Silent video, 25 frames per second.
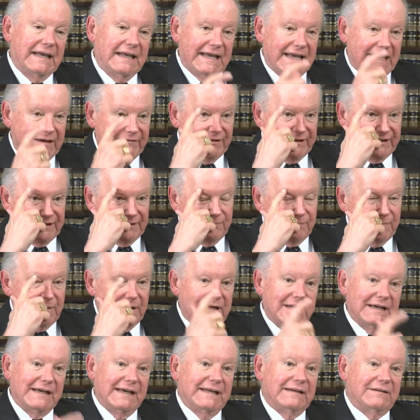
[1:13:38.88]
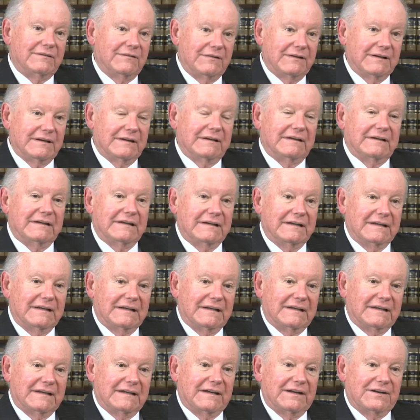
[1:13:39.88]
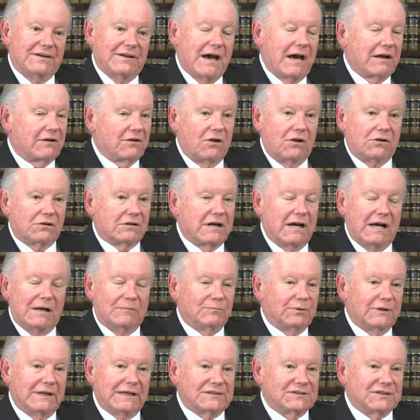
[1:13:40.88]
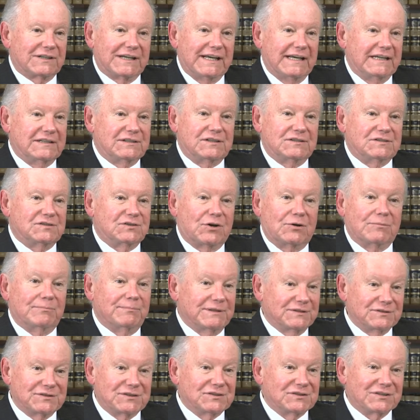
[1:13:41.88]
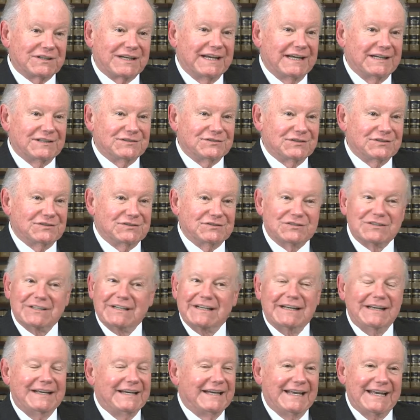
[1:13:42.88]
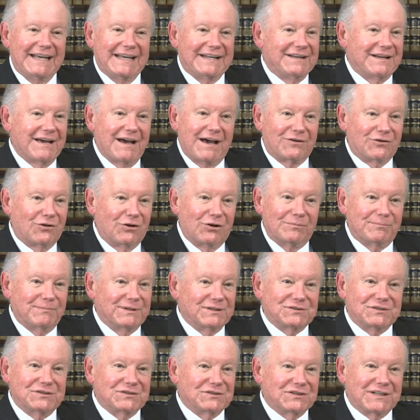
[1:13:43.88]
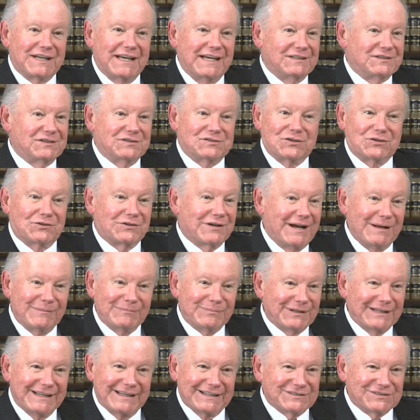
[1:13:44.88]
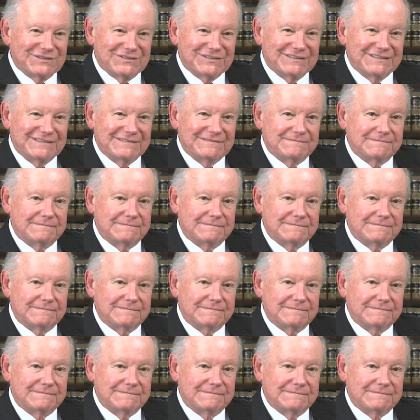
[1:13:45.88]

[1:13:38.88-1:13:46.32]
Having in mind that not all complex cases are business cases, and not all business cases are complex.